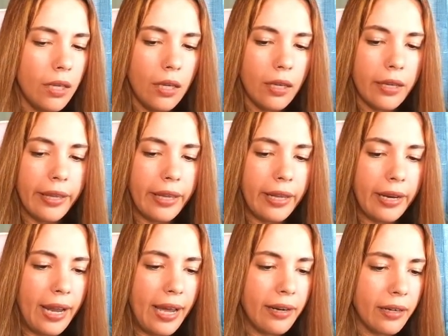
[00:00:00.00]
Okay,
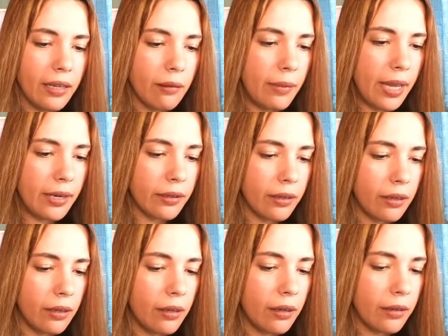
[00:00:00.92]
another commander
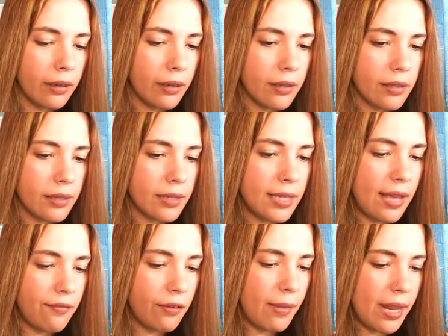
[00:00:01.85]
card.
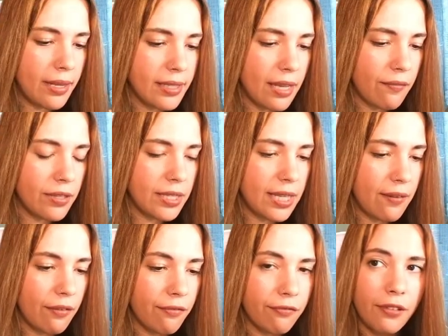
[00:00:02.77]
7 mana,
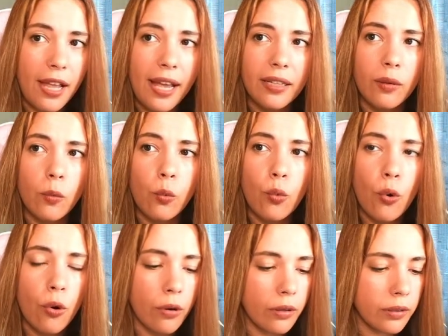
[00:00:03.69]
7/7, Flying
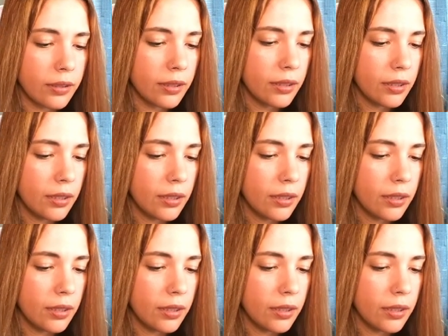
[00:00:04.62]
Ward.